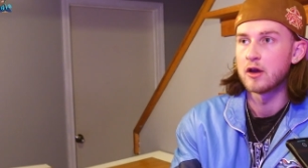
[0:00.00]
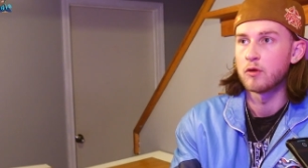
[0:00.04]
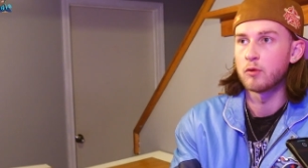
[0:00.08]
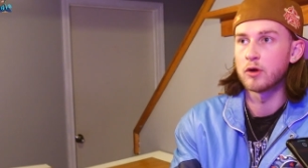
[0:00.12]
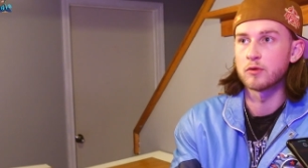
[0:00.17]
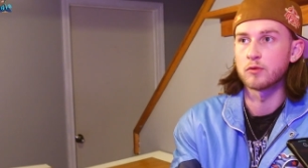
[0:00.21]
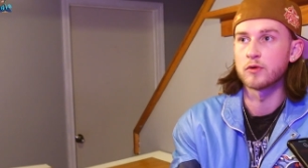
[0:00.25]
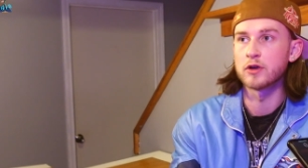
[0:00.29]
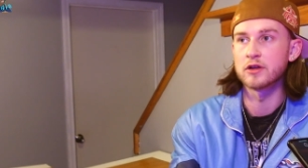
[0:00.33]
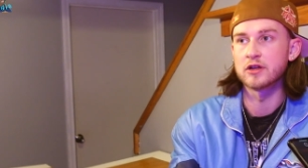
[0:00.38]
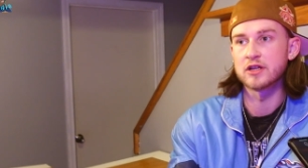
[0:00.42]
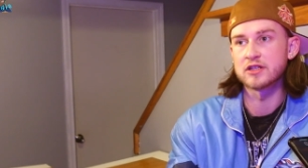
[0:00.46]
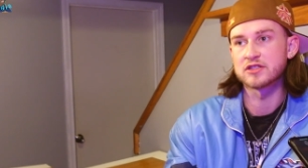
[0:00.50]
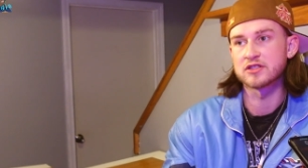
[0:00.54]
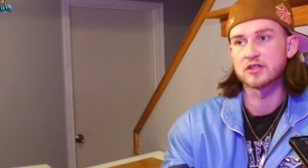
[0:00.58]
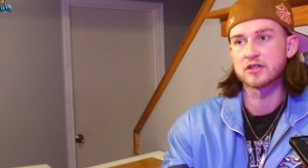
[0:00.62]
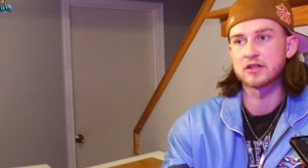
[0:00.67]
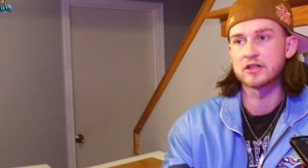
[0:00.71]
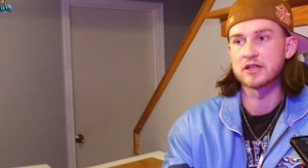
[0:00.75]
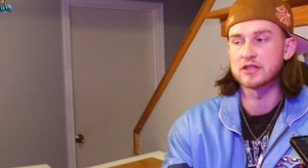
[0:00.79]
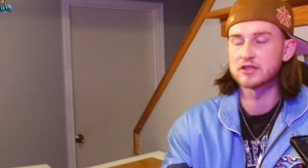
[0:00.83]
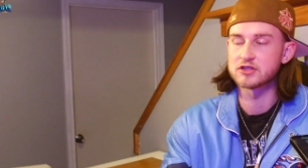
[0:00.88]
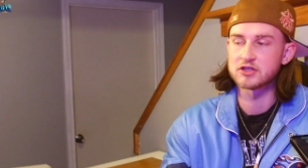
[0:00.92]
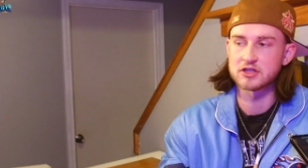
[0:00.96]
when
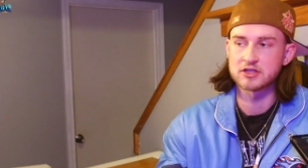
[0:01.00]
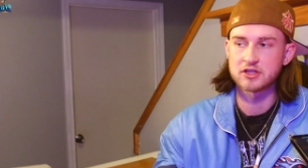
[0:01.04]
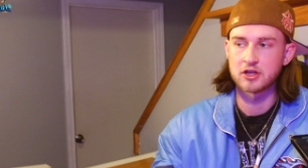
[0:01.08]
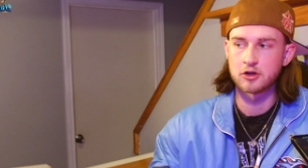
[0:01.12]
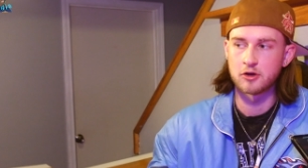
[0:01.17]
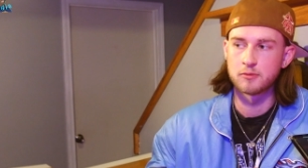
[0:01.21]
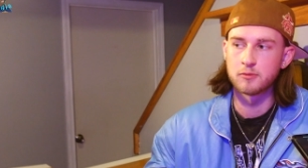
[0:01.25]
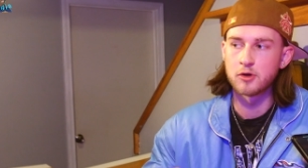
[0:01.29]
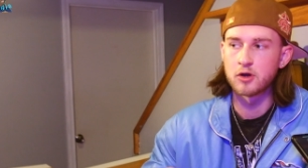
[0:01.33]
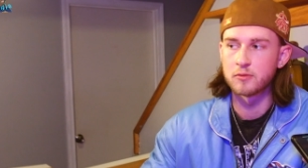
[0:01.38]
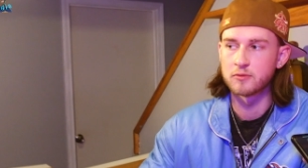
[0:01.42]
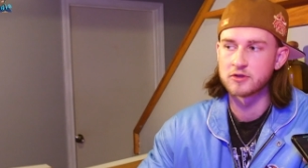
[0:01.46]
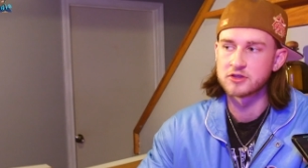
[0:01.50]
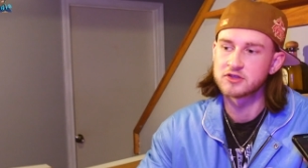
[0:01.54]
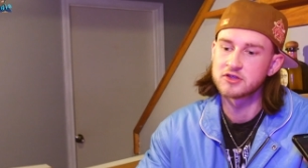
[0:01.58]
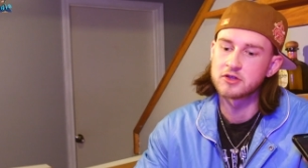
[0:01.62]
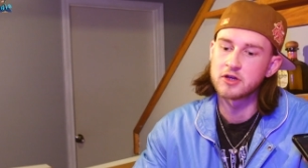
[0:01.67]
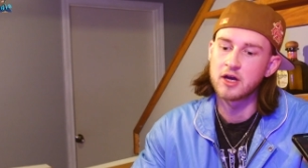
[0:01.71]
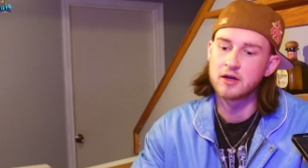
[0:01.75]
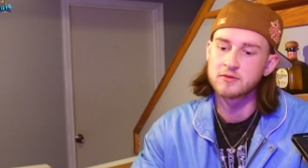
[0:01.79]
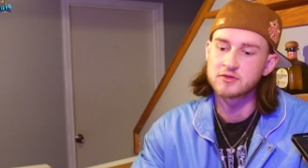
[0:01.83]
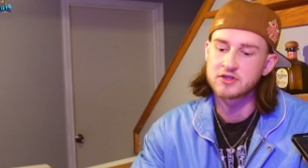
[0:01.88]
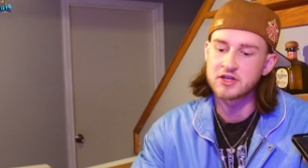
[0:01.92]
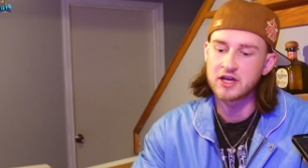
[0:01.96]
realistically it's just little moments you
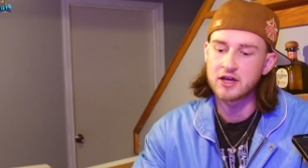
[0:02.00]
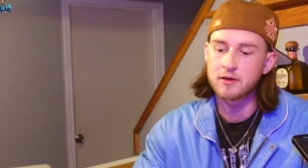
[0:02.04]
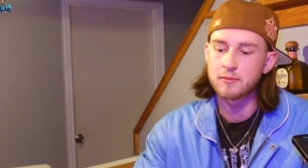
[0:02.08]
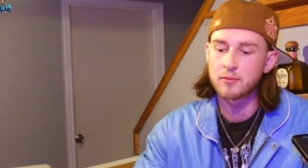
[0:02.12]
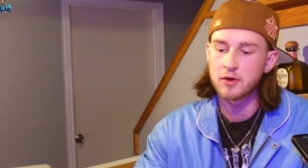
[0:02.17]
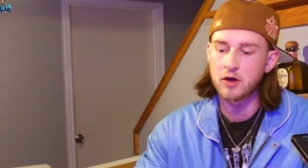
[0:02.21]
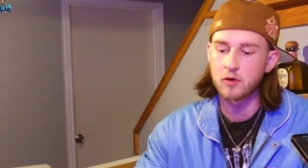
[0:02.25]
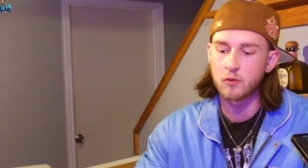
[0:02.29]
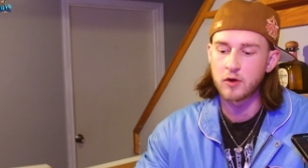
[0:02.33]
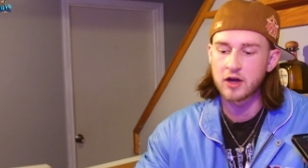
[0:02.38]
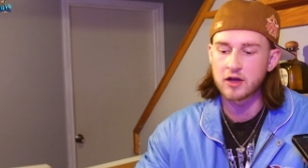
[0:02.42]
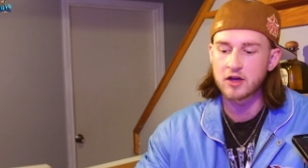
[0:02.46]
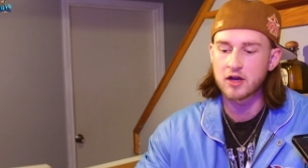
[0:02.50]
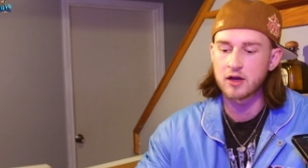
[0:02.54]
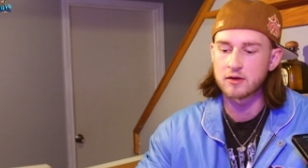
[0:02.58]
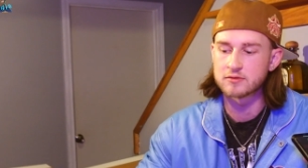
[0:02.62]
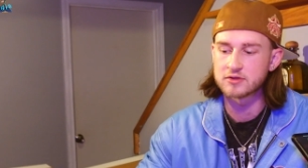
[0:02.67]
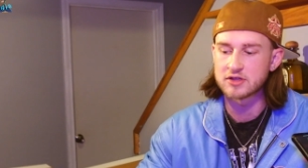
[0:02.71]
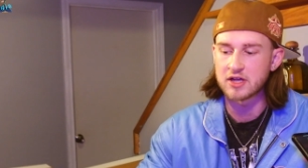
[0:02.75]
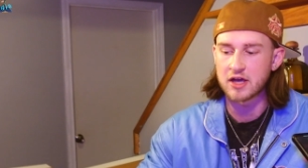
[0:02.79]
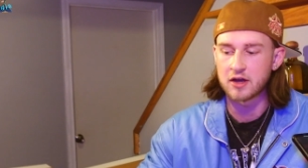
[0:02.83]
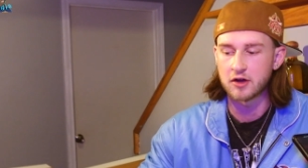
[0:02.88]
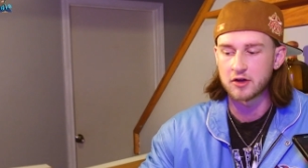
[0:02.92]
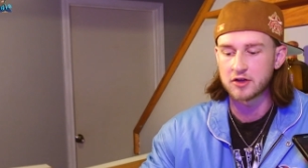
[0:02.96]
know what i'm saying but when it
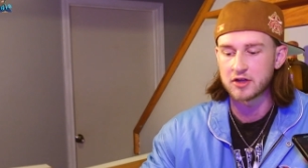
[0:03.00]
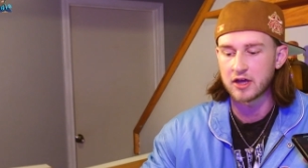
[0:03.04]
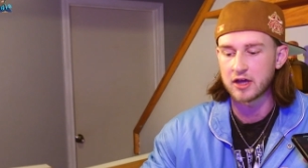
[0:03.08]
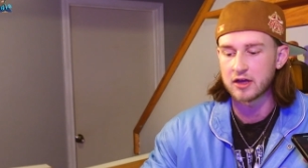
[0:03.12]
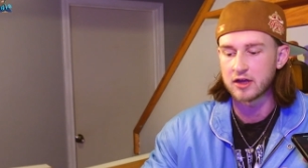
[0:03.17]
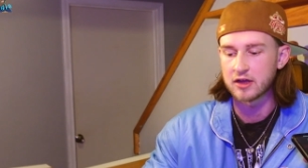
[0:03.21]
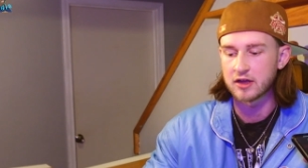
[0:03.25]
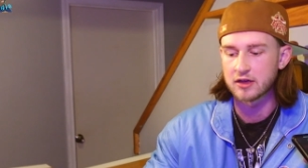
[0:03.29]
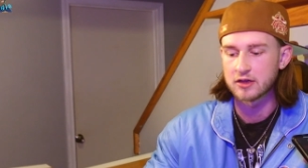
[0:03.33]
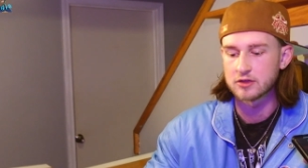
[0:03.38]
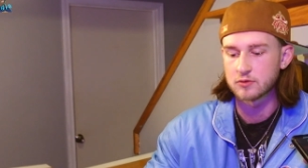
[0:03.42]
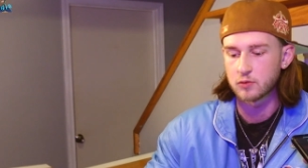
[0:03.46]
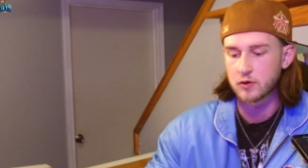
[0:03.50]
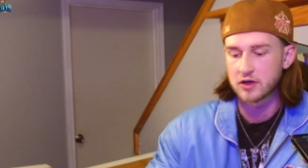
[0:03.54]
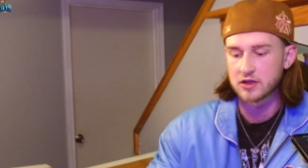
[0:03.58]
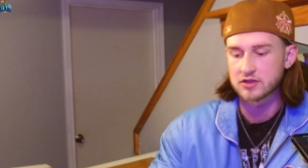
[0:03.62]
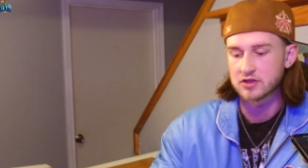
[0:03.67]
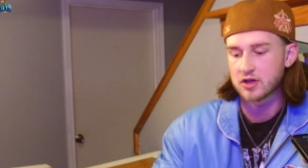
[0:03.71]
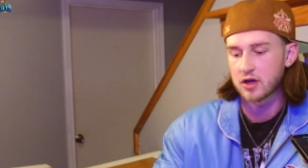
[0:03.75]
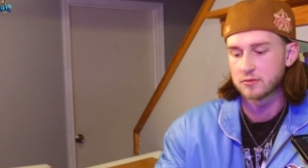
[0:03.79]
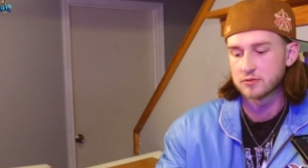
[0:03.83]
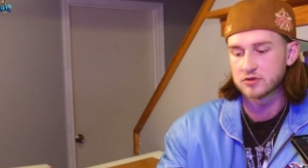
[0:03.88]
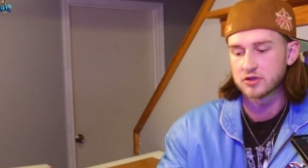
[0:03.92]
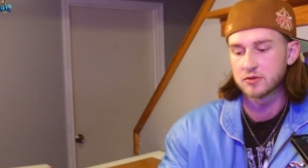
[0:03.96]
comes to entertaining and when
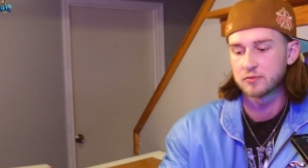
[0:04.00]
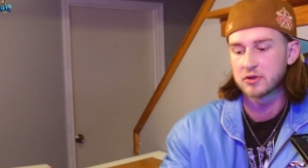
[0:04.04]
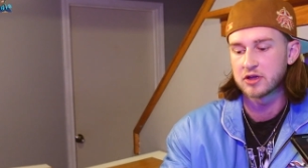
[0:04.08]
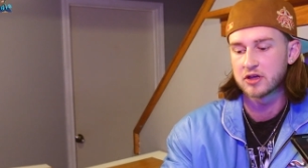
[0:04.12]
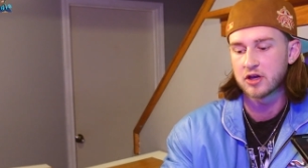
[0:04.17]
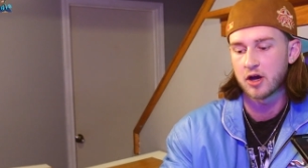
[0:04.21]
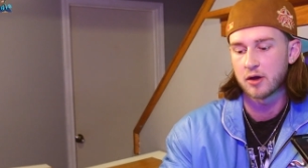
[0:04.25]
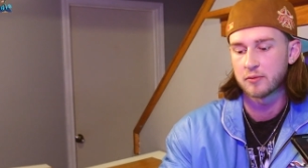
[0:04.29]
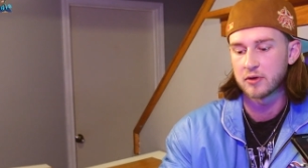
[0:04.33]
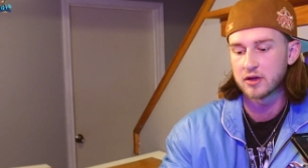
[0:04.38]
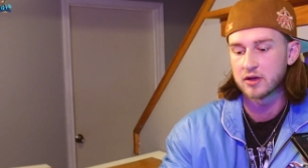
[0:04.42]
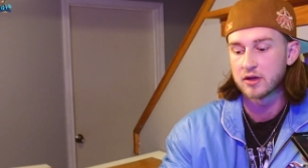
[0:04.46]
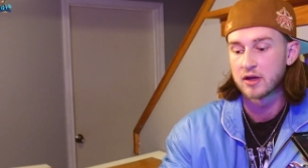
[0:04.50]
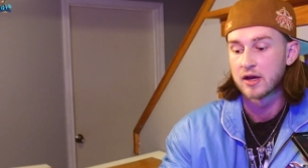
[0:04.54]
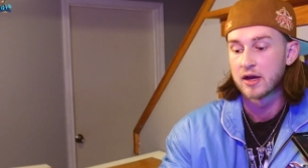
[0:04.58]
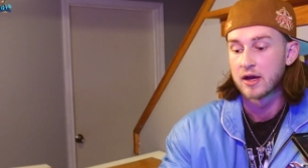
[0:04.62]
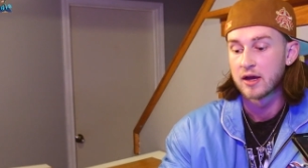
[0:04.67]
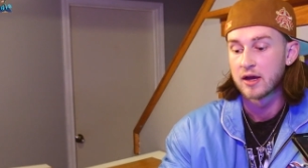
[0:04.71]
it comes to becoming